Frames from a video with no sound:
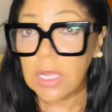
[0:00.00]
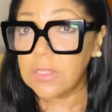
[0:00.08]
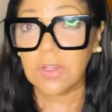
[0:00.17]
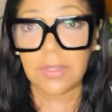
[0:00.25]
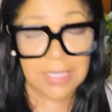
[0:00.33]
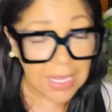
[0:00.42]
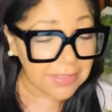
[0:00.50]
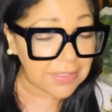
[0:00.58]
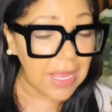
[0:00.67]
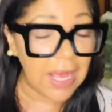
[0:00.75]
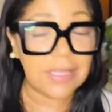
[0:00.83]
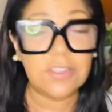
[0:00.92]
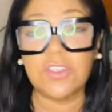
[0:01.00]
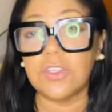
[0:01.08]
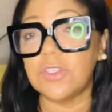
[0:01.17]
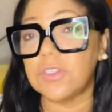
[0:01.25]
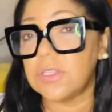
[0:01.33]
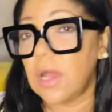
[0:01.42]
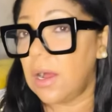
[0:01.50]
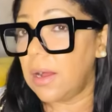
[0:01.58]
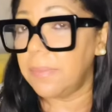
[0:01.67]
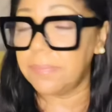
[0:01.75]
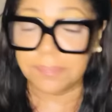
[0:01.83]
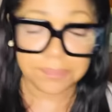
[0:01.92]
So yes, guys, just
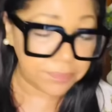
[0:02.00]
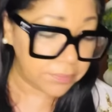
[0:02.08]
um,